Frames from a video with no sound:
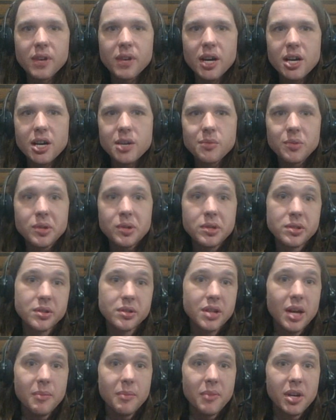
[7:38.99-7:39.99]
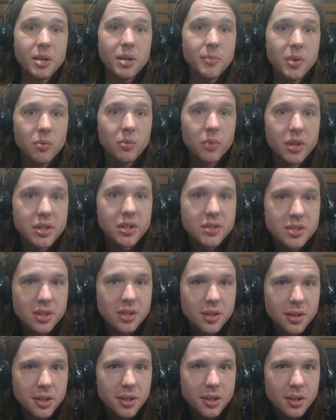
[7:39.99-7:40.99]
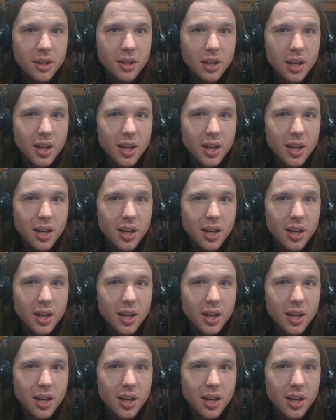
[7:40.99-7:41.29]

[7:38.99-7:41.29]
onward, so that might have been when it started.